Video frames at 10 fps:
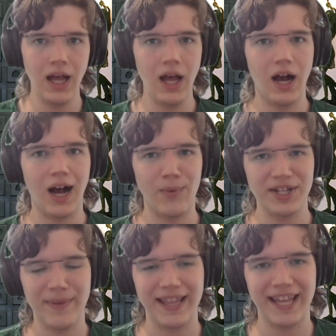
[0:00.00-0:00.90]
I wanted
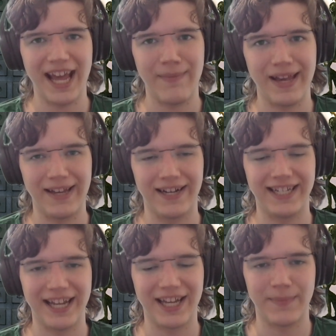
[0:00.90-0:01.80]
to make the enemy AI
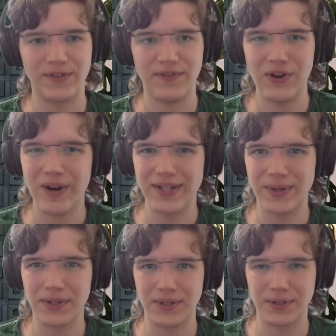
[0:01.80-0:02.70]
take up as few
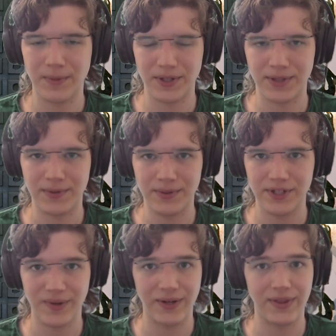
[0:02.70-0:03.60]
resources as possible
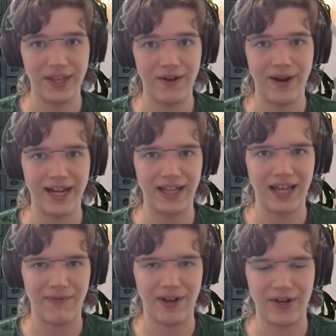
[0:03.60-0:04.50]
so I could theoretically
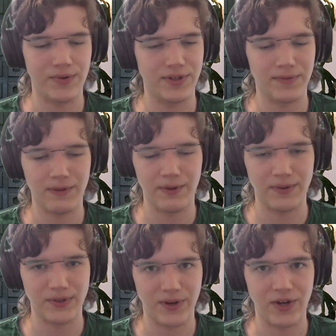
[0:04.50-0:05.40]
have hundreds of them
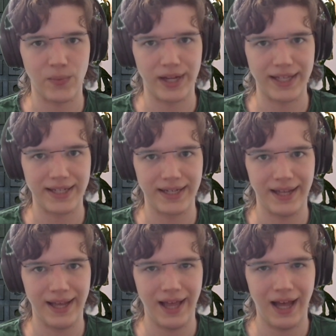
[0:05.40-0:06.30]
on screen at once.
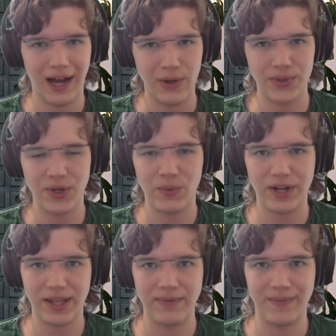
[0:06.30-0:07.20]
I also
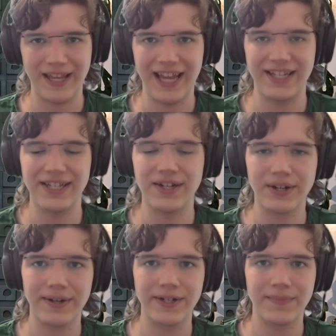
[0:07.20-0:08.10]
wanted them to be easy to
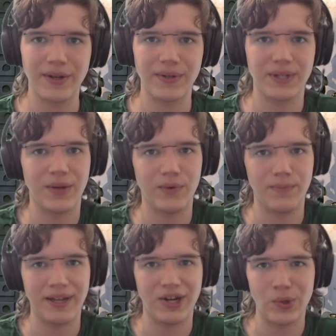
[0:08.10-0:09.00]
dodge because it would
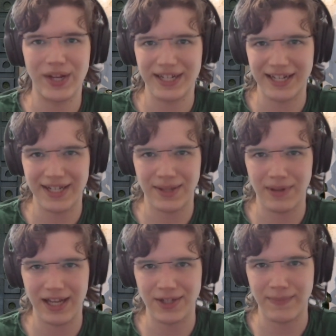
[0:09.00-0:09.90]
be annoying to test the
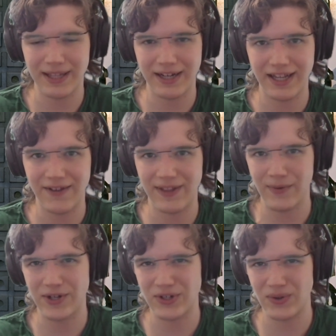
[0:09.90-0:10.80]
player's ability if they
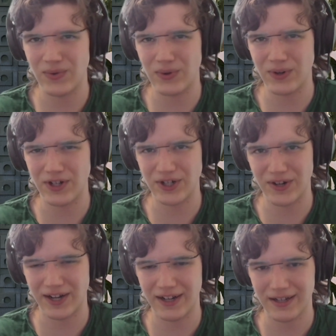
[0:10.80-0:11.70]
were too good at
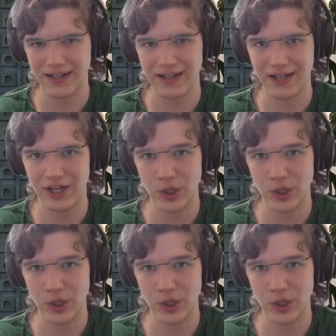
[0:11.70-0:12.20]
shooting. To